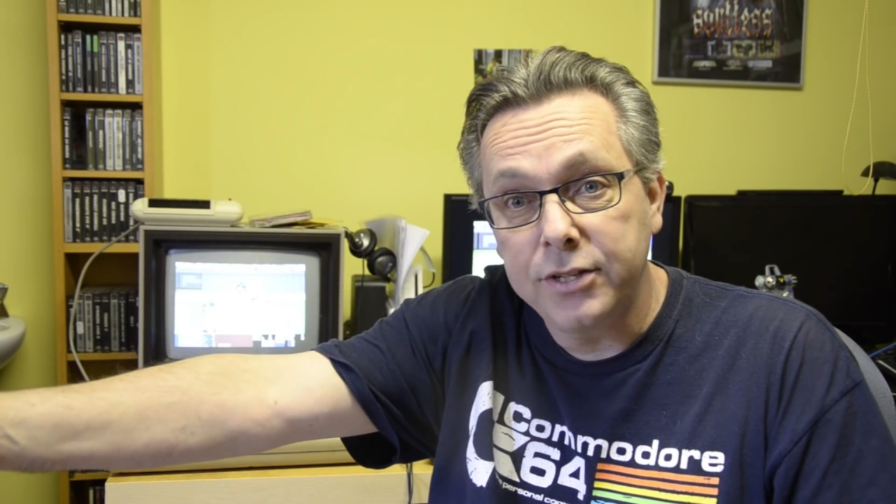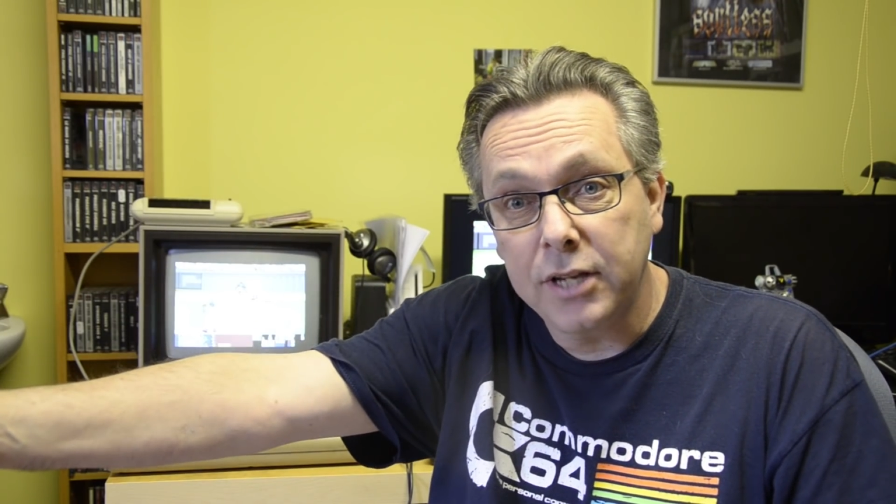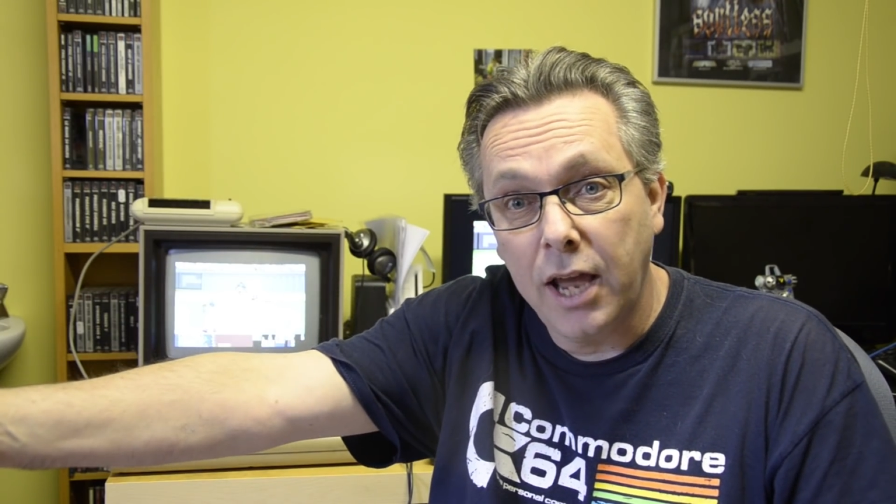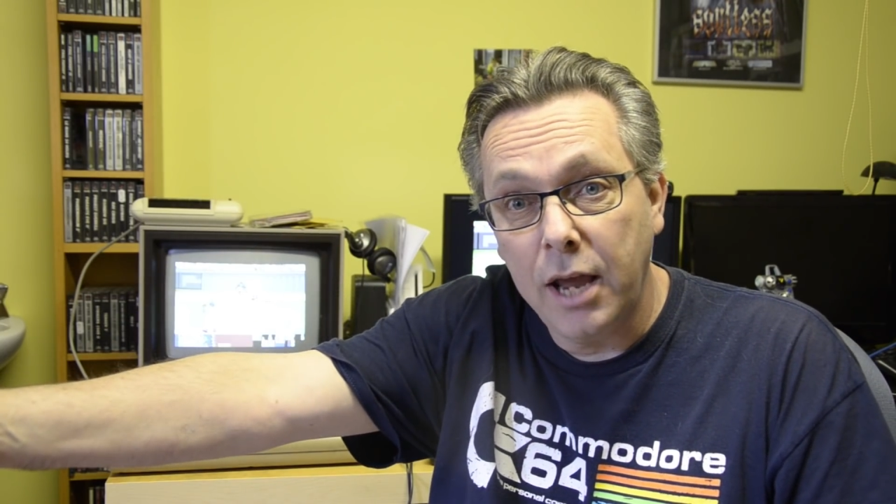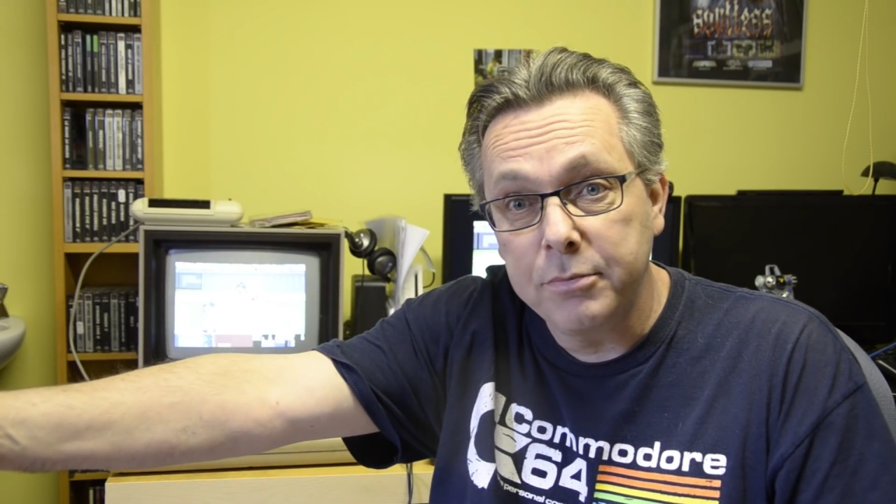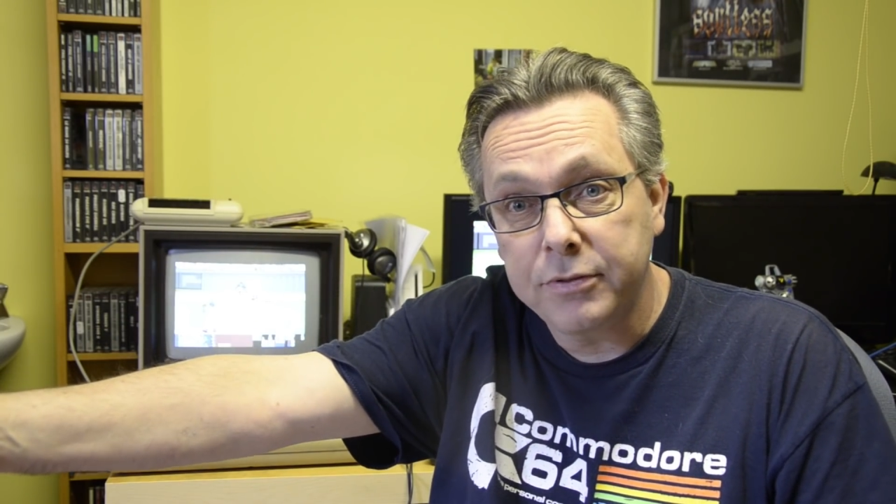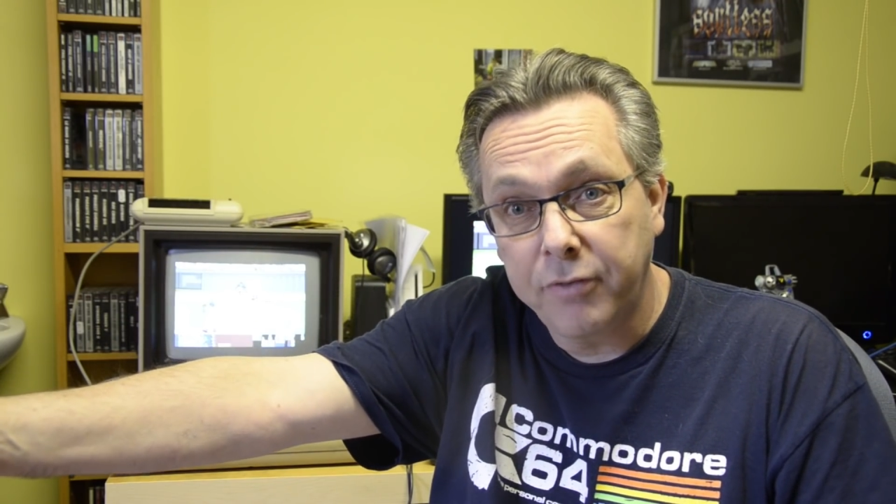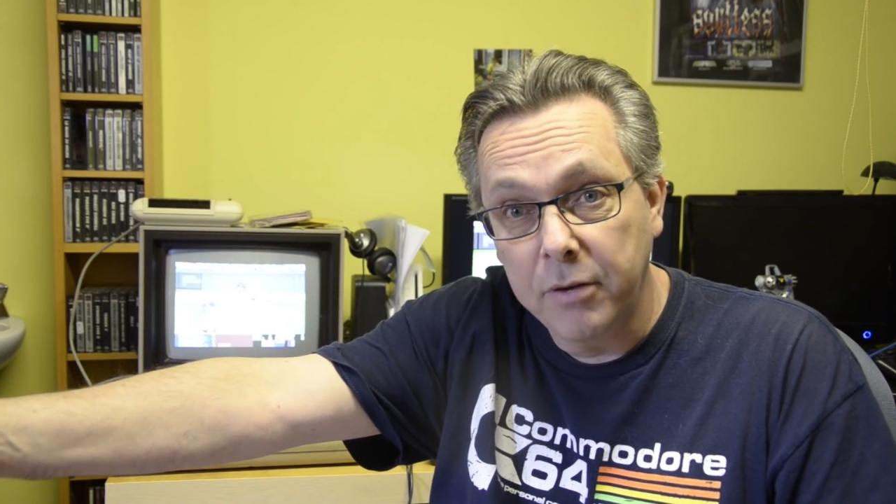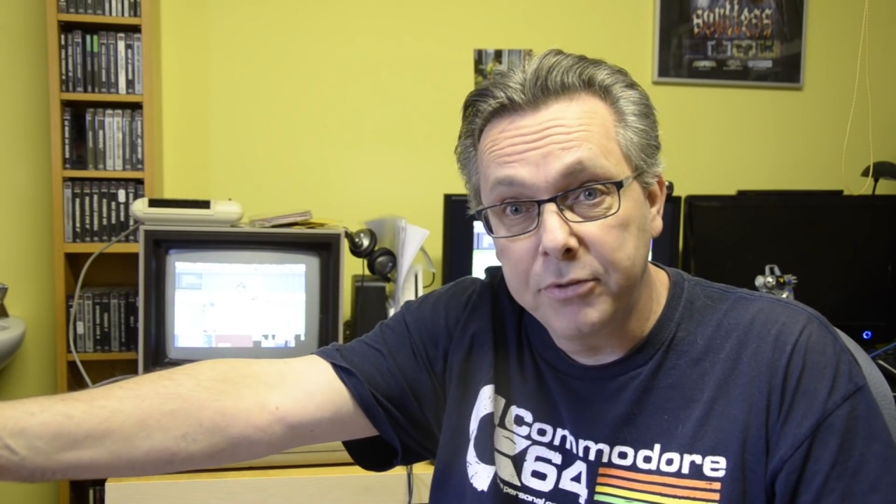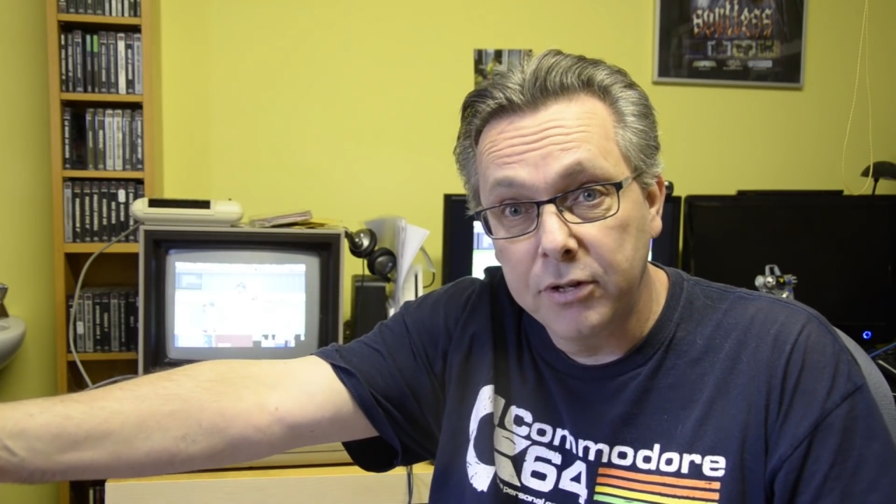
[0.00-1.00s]
the games
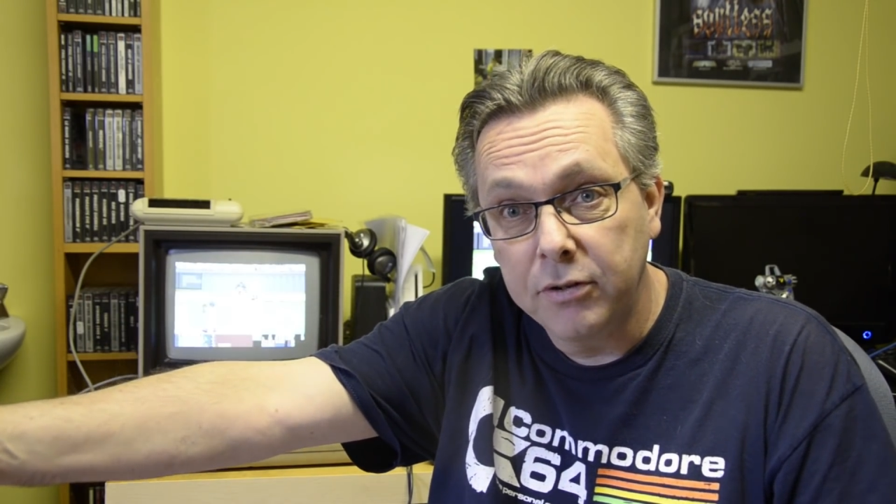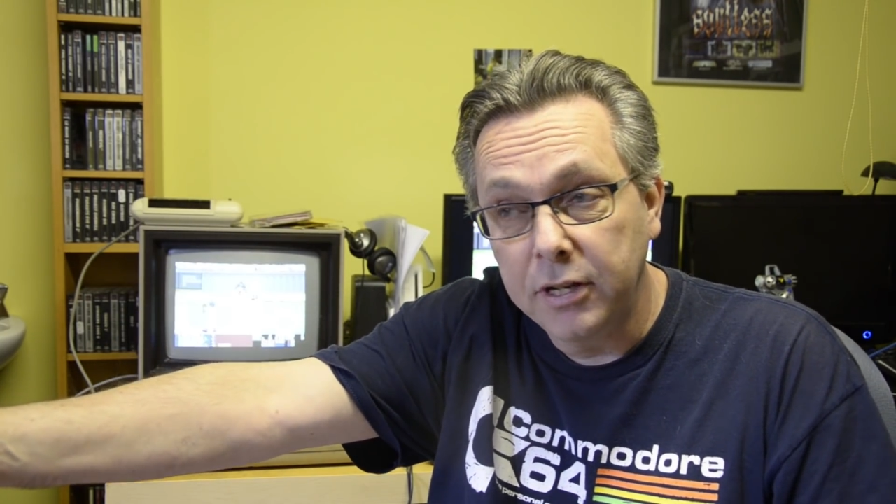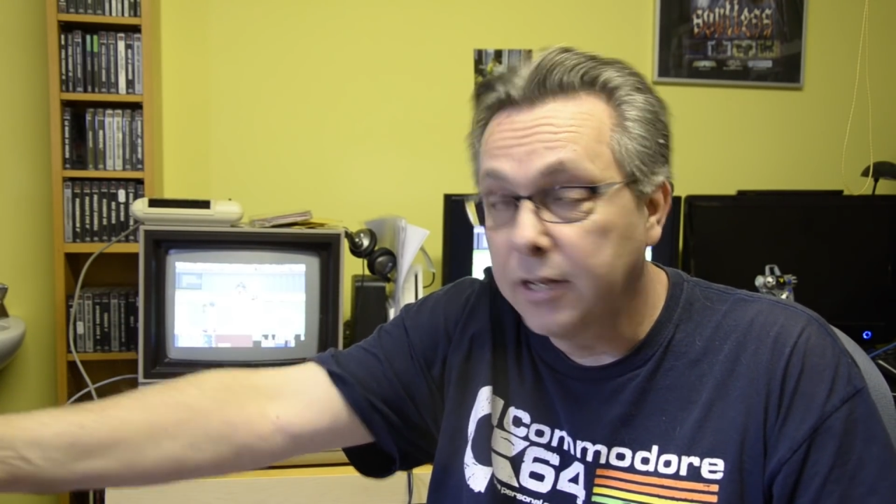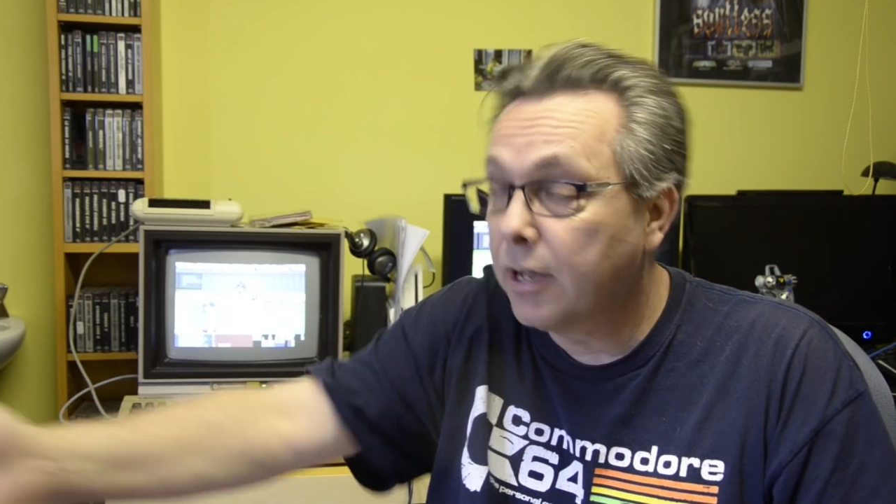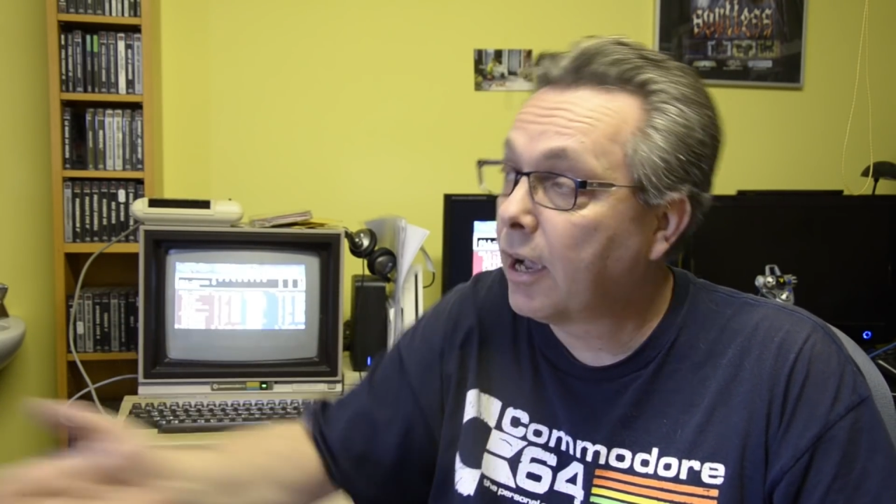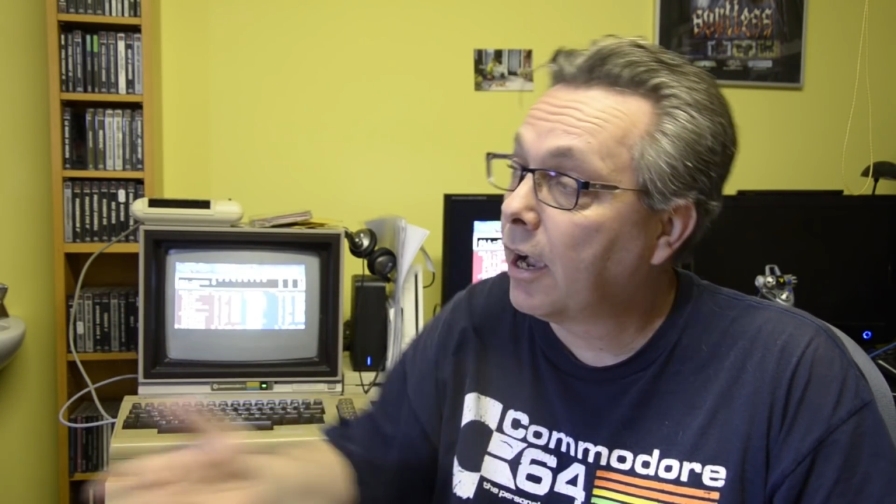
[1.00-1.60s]
from Tootie,